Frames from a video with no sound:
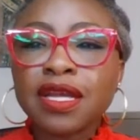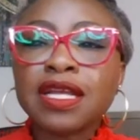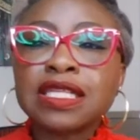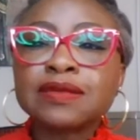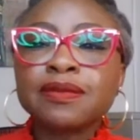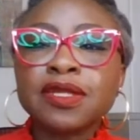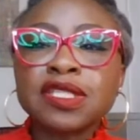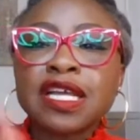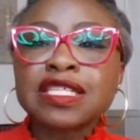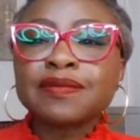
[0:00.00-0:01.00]
as much
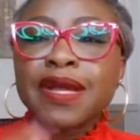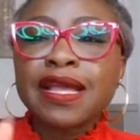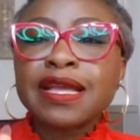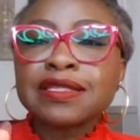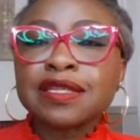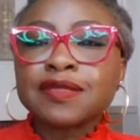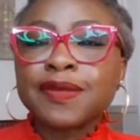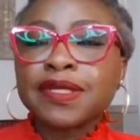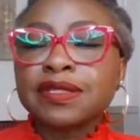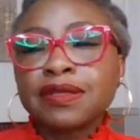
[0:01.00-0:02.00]
as my
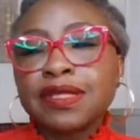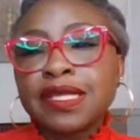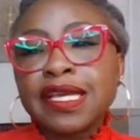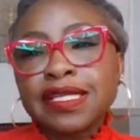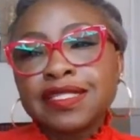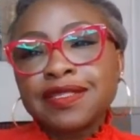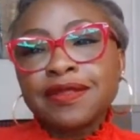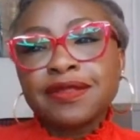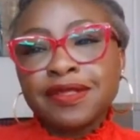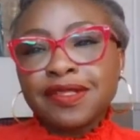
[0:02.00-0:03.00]
ex-husband, the
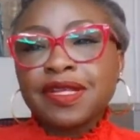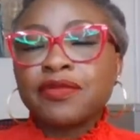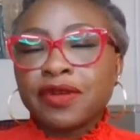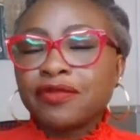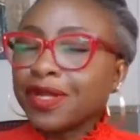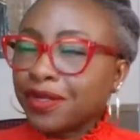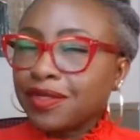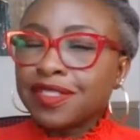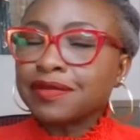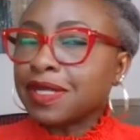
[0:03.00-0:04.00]
Ekiti, we're
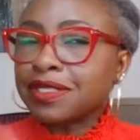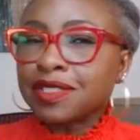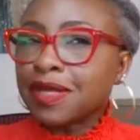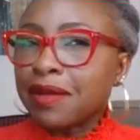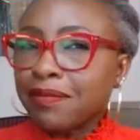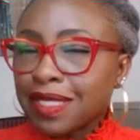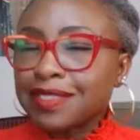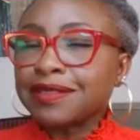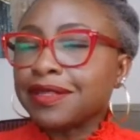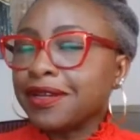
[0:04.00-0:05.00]
good terms. I
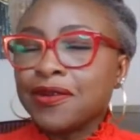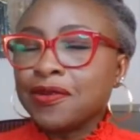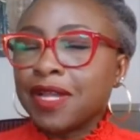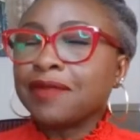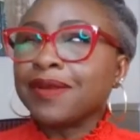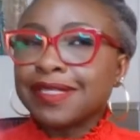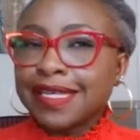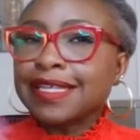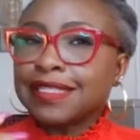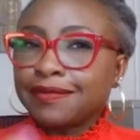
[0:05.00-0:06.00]
messed a whole lot about
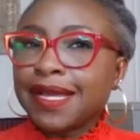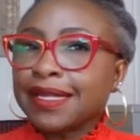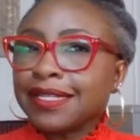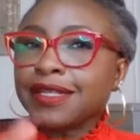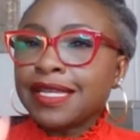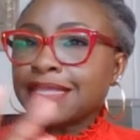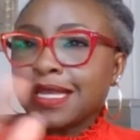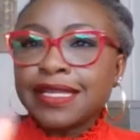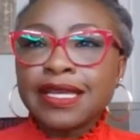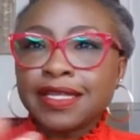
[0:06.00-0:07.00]
Ekiti man.
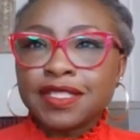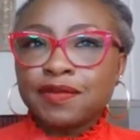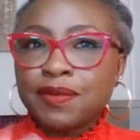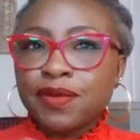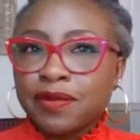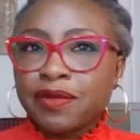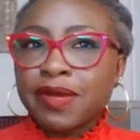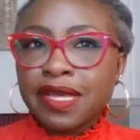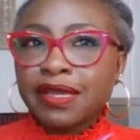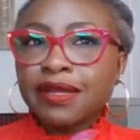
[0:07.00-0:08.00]
And yeah, Ekiti people, I'm
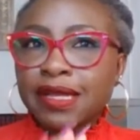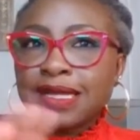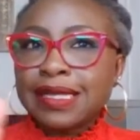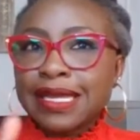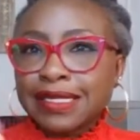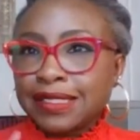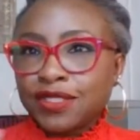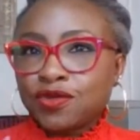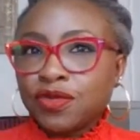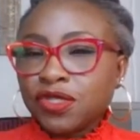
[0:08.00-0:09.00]
okay, and not getting
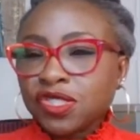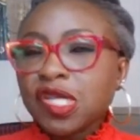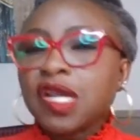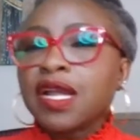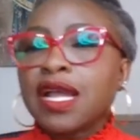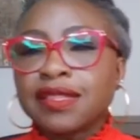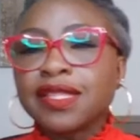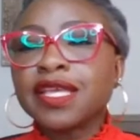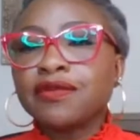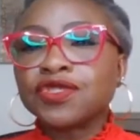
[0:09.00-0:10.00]
too much. I
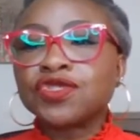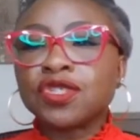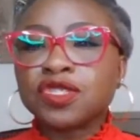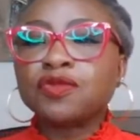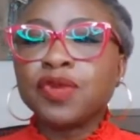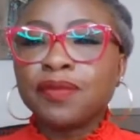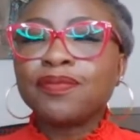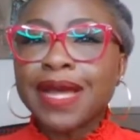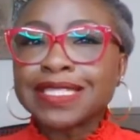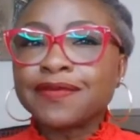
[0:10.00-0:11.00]
think he was just being
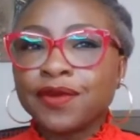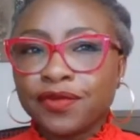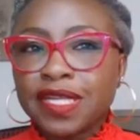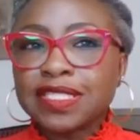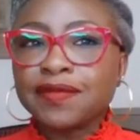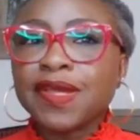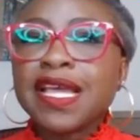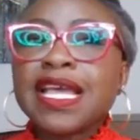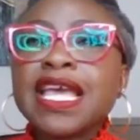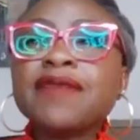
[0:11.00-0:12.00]
passive aggressive,
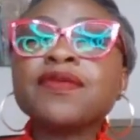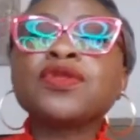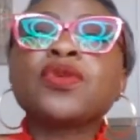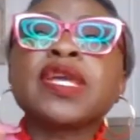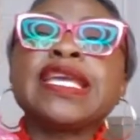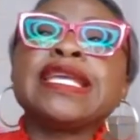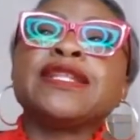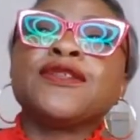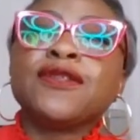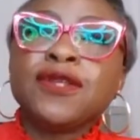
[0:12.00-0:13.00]
even though he
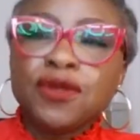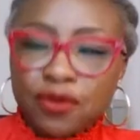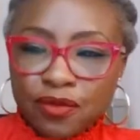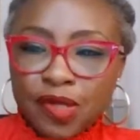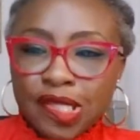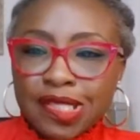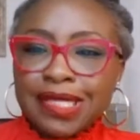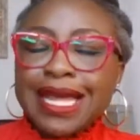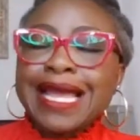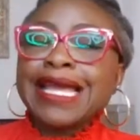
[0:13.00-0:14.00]
knew
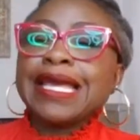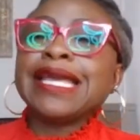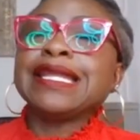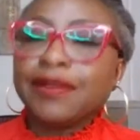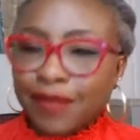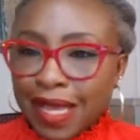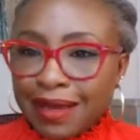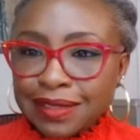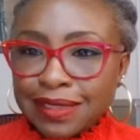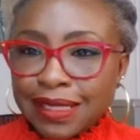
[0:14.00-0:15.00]
that I hated
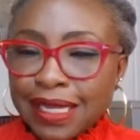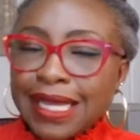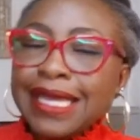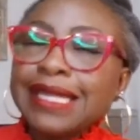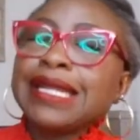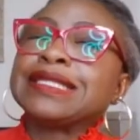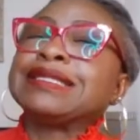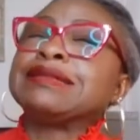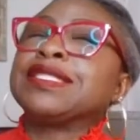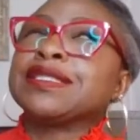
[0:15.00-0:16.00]
flowers, hated
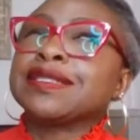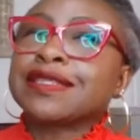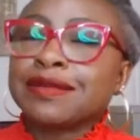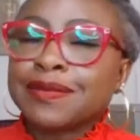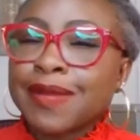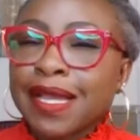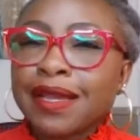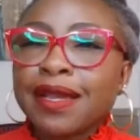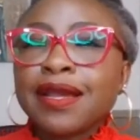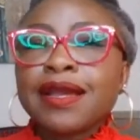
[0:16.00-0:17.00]
till Jesus comes back.
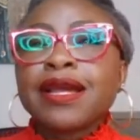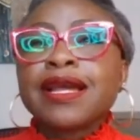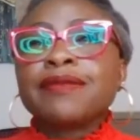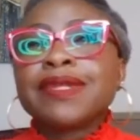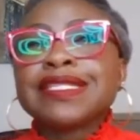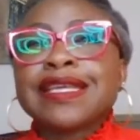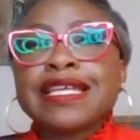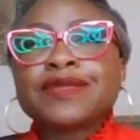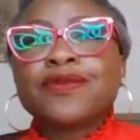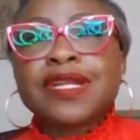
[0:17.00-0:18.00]
Please
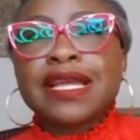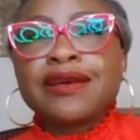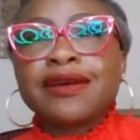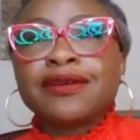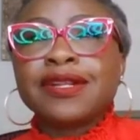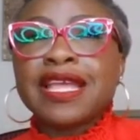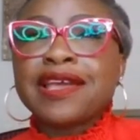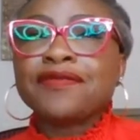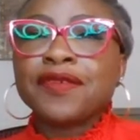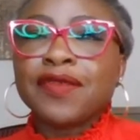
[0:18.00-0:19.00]
guess what I got on
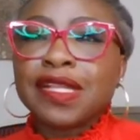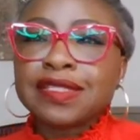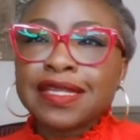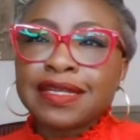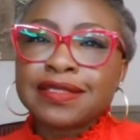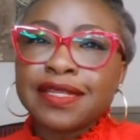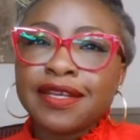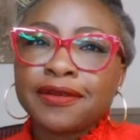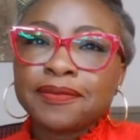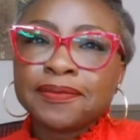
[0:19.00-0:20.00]
every Valentine's
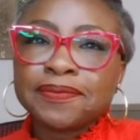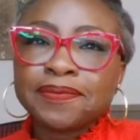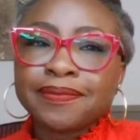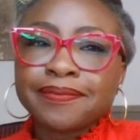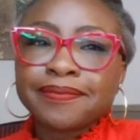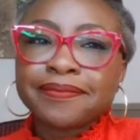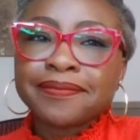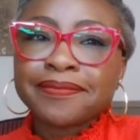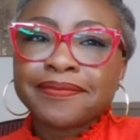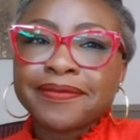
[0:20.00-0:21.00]
Day,
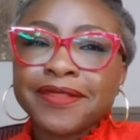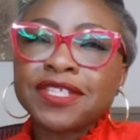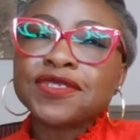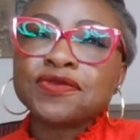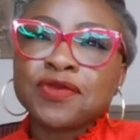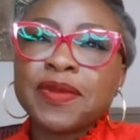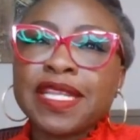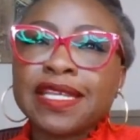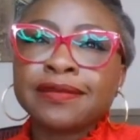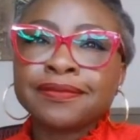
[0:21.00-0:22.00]
just to rub
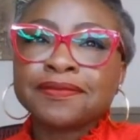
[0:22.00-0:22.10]
it in.